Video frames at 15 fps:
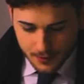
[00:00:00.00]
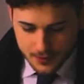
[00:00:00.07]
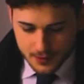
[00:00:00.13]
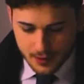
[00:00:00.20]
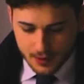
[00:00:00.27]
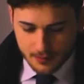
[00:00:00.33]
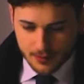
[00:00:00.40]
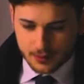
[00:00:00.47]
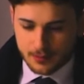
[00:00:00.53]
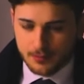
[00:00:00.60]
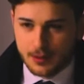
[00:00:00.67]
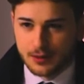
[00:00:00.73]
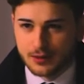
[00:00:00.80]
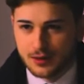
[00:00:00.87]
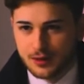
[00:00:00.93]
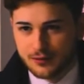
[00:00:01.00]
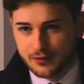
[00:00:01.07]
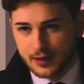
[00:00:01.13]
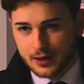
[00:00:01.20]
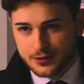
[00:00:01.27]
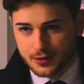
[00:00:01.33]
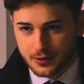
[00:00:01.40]
I want to talk a bit about the
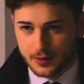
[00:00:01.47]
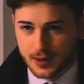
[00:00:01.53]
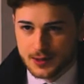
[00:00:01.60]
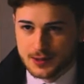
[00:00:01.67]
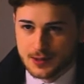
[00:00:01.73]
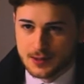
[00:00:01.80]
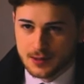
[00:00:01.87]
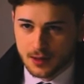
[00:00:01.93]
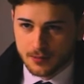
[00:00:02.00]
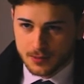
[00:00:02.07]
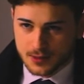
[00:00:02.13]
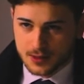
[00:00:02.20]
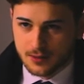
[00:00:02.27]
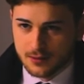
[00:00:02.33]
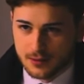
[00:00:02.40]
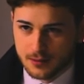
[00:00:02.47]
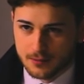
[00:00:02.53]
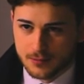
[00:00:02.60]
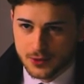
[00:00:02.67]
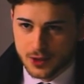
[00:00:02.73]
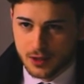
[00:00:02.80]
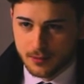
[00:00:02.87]
financial crisis. Obviously, yep. the
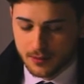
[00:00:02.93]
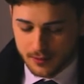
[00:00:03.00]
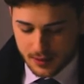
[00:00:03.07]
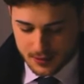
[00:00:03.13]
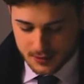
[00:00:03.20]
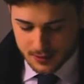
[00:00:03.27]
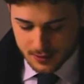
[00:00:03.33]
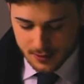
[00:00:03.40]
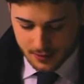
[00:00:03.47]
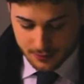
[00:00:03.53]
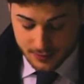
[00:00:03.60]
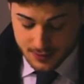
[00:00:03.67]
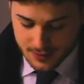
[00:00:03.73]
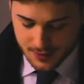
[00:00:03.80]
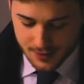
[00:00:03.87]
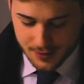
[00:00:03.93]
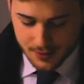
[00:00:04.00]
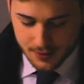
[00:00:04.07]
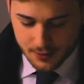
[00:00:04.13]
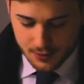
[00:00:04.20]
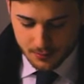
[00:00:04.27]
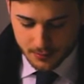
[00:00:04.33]
yep. chairman of the FSA,
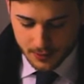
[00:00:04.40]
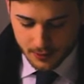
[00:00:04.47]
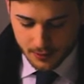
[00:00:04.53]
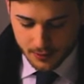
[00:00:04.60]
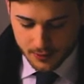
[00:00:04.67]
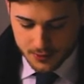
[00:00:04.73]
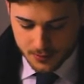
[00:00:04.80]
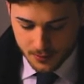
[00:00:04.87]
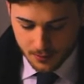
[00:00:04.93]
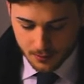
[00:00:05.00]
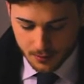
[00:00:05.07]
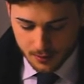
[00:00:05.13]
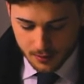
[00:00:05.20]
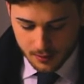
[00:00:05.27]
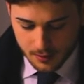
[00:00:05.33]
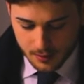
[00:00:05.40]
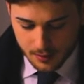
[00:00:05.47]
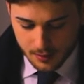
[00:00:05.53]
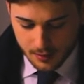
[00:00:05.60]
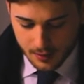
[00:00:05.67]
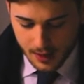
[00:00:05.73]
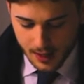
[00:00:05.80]
you played a large role
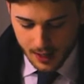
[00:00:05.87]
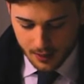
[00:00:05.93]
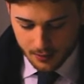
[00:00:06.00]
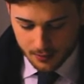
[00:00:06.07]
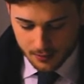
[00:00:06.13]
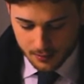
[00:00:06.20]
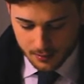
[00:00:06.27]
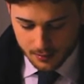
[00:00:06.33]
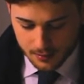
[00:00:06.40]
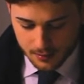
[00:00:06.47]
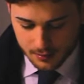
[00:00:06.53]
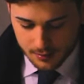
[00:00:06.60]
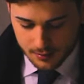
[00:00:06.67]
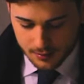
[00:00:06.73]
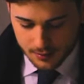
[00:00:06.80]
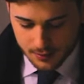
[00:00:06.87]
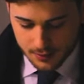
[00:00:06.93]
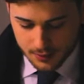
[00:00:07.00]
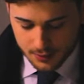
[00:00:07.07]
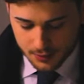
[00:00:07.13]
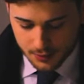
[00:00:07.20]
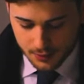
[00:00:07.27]
uh, in how uh,
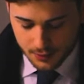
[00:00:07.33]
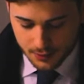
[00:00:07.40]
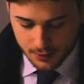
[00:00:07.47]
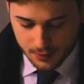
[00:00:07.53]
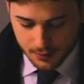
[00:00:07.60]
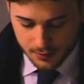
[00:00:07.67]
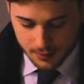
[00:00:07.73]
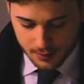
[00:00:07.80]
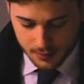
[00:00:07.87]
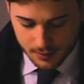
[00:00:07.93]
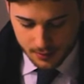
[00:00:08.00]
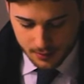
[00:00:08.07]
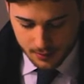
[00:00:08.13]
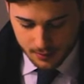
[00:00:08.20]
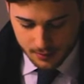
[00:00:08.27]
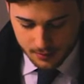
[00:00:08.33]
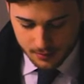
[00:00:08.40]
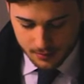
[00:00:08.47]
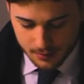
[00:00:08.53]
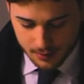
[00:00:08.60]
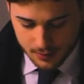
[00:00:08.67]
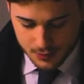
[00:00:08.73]
it occurred. And, and
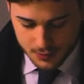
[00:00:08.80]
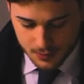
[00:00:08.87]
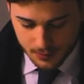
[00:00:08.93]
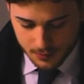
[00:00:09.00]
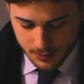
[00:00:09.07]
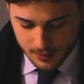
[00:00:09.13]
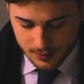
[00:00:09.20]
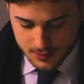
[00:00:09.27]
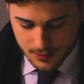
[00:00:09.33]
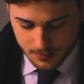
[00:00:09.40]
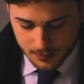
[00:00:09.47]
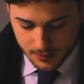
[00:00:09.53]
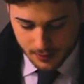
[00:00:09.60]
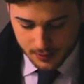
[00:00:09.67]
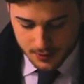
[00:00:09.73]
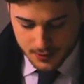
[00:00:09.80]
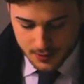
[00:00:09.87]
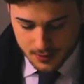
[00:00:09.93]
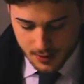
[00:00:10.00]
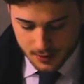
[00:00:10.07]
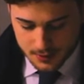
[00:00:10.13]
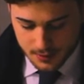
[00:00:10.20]
uh, I just want to read something. This is
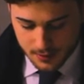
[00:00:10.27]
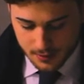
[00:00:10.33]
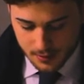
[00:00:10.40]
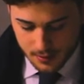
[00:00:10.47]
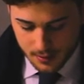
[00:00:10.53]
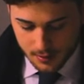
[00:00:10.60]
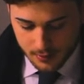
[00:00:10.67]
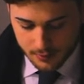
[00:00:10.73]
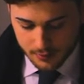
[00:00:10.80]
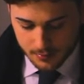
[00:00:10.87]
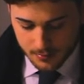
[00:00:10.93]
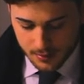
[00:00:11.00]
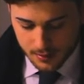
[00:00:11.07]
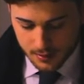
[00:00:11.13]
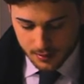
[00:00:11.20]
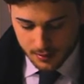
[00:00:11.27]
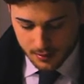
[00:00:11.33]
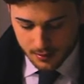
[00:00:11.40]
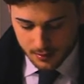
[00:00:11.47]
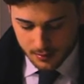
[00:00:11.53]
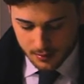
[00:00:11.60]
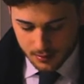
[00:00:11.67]
an excerpt from the
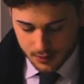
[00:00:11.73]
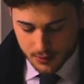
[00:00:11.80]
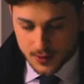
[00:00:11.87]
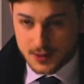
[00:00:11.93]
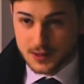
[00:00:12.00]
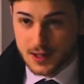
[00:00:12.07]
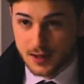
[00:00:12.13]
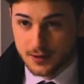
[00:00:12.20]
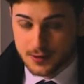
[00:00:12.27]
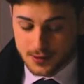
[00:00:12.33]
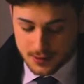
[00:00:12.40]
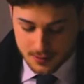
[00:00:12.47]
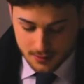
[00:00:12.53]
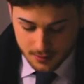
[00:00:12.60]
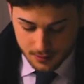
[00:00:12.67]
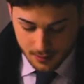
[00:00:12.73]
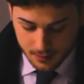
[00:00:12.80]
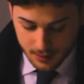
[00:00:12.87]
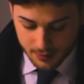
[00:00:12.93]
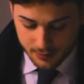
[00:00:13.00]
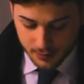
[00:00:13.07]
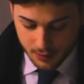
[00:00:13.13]
U.S. Uh, Senate's uh,
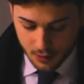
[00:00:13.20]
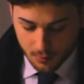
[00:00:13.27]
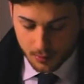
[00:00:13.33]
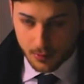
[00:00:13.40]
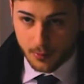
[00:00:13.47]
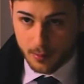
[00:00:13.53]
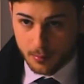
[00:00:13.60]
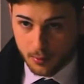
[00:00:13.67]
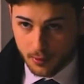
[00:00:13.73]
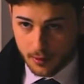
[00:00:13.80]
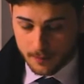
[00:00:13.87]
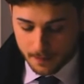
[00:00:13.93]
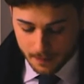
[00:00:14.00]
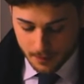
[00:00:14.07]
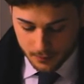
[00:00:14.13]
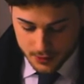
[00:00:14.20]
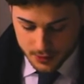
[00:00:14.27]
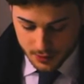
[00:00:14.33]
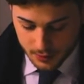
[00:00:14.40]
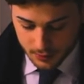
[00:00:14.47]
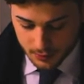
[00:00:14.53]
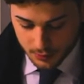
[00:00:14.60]
Levin Coburn report, which
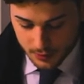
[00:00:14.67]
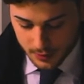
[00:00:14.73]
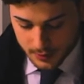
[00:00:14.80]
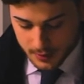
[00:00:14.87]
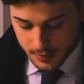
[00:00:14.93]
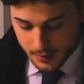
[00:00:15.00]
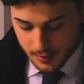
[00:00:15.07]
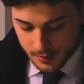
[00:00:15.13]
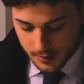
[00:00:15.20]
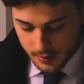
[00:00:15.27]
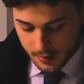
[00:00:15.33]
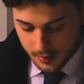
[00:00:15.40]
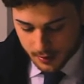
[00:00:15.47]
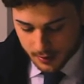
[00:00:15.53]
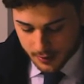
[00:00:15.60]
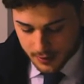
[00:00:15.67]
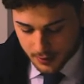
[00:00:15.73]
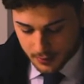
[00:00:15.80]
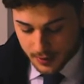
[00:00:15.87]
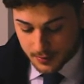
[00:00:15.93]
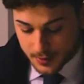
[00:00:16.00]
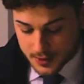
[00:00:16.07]
concluded uh, the
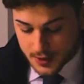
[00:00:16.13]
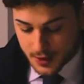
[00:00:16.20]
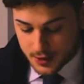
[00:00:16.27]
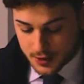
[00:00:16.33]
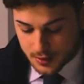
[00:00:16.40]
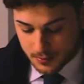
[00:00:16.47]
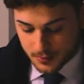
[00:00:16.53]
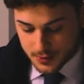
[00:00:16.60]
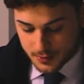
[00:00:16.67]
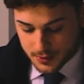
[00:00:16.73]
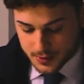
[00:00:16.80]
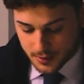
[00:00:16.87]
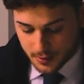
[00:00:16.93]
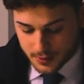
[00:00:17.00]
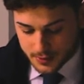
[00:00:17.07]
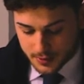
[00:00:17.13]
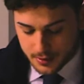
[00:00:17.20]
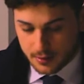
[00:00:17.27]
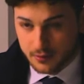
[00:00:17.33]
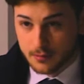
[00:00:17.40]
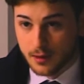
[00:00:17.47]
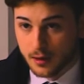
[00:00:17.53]
Great Recession was the result
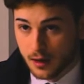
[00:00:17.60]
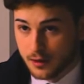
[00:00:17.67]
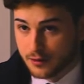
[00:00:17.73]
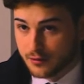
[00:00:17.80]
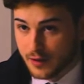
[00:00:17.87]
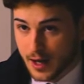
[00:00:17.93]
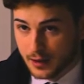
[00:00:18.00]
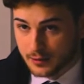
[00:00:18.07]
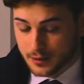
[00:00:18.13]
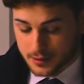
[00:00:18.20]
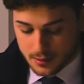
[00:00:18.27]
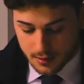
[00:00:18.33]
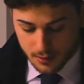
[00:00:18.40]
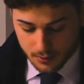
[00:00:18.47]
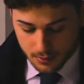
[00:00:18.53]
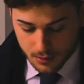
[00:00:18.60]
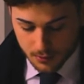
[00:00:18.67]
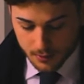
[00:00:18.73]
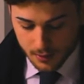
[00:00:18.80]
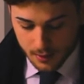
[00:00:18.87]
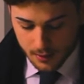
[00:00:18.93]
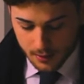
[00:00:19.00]
of, among other factors, and I
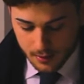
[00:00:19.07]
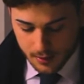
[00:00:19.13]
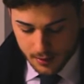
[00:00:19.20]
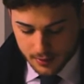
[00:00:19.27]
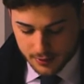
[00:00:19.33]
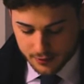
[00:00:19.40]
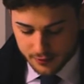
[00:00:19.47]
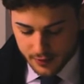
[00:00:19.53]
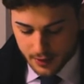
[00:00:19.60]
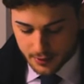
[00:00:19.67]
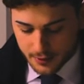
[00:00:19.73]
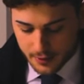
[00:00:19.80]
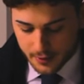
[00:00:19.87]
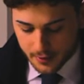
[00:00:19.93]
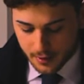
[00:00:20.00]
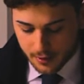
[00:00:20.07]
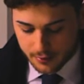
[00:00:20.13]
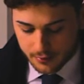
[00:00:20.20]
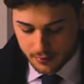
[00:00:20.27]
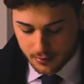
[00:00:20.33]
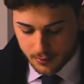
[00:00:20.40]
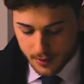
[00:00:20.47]
quote, the failure
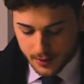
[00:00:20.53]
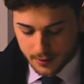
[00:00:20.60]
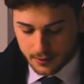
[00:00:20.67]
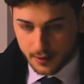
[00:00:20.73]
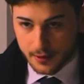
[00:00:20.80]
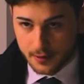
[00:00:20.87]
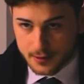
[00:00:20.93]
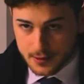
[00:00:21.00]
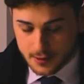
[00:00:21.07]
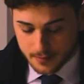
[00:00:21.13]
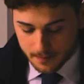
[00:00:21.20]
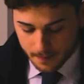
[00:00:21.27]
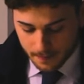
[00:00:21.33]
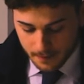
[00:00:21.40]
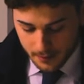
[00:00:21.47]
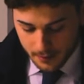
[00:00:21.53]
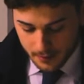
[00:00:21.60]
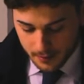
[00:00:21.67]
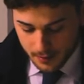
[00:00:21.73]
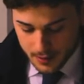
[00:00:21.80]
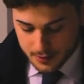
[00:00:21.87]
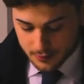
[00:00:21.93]
of regulators.
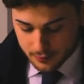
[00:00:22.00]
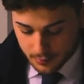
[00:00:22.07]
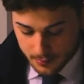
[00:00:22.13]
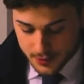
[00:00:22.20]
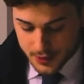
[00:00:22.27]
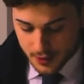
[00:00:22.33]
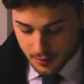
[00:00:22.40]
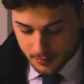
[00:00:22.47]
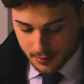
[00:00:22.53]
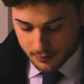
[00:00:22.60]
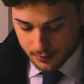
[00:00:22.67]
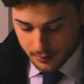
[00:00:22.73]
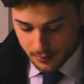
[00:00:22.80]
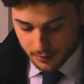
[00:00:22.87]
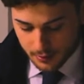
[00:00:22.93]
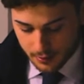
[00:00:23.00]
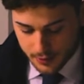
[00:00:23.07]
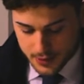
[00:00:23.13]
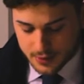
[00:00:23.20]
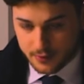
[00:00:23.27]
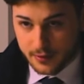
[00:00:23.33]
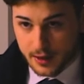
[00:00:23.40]
Mm-hmm. as a former chairman of one of the
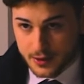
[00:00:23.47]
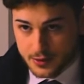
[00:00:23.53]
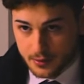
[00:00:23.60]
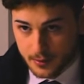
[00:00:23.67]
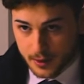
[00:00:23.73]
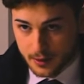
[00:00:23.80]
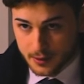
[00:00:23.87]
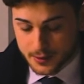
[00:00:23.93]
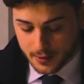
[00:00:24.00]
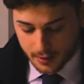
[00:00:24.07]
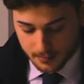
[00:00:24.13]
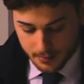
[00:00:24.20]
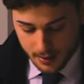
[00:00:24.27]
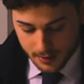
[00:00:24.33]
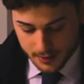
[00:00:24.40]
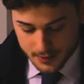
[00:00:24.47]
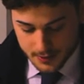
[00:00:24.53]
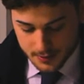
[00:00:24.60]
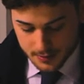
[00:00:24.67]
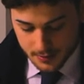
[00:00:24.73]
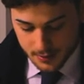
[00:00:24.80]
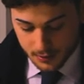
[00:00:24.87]
largest financial regulatory
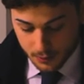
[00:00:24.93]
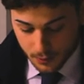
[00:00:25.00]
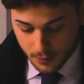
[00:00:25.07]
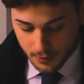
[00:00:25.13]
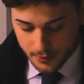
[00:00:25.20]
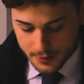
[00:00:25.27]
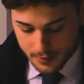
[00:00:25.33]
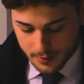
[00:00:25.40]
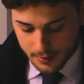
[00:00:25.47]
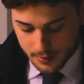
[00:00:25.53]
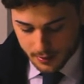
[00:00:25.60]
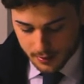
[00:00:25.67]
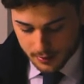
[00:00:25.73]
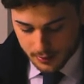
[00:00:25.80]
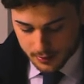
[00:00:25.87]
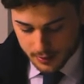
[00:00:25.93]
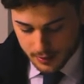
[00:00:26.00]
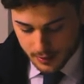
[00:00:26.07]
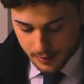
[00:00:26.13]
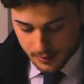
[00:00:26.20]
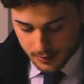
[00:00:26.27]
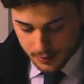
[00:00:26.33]
bodies in the world, uh, do you
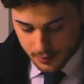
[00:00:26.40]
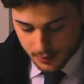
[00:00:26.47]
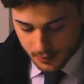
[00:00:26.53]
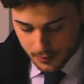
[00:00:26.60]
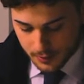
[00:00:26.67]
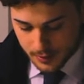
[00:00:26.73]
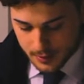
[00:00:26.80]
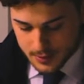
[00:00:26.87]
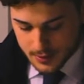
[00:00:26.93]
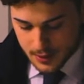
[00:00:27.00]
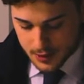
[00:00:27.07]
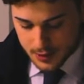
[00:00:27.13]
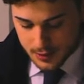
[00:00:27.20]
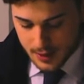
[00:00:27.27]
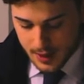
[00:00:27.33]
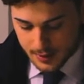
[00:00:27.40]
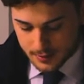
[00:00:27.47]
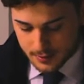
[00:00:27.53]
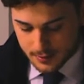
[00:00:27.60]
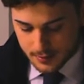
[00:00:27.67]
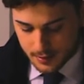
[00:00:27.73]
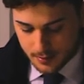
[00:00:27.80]
think your organization
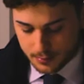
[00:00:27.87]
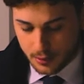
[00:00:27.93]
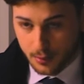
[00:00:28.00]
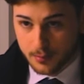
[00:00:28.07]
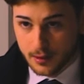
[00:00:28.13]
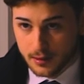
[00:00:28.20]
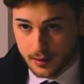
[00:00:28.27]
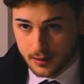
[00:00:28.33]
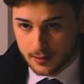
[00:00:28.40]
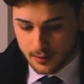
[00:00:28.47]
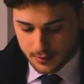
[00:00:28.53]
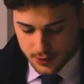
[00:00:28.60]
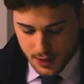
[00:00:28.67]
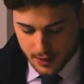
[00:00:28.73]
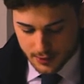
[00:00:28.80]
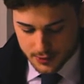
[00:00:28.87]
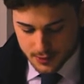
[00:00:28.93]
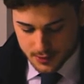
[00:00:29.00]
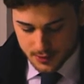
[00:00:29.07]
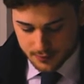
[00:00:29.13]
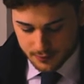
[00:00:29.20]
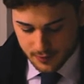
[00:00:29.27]
acted appropriately to the
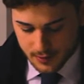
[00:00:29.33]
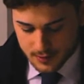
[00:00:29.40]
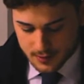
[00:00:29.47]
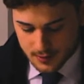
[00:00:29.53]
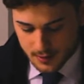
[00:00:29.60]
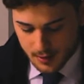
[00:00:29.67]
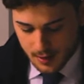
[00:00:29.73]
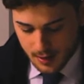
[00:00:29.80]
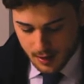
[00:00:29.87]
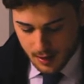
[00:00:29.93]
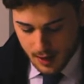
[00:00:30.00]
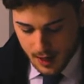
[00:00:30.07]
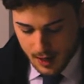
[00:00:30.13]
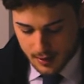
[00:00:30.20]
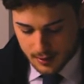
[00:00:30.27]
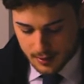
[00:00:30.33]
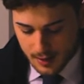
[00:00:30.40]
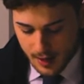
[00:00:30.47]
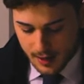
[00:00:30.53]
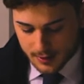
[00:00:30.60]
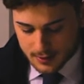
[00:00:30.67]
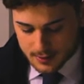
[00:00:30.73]
challenges it faced? And in
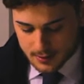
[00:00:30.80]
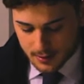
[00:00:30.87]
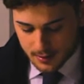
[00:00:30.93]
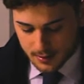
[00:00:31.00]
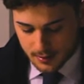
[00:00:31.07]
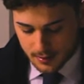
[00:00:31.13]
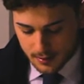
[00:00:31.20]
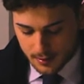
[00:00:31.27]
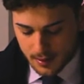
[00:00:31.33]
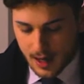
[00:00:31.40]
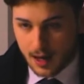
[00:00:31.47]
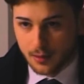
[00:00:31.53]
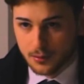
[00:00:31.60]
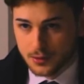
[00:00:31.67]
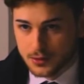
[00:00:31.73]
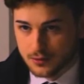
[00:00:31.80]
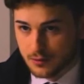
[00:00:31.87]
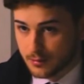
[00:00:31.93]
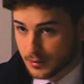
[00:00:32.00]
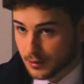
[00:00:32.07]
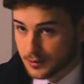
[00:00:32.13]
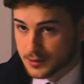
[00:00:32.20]
hindsight, uh, how would you
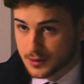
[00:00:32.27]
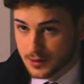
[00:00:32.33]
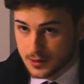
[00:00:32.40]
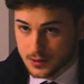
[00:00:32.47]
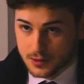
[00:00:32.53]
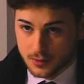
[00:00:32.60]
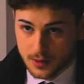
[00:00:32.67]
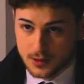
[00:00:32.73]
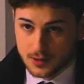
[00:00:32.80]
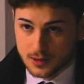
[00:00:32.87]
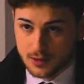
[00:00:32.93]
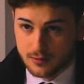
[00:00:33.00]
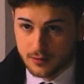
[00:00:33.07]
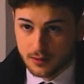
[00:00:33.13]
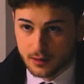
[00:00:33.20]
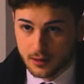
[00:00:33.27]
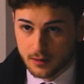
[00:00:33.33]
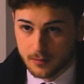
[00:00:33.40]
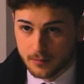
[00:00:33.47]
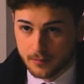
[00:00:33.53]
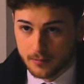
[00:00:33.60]
have approached the situation differently?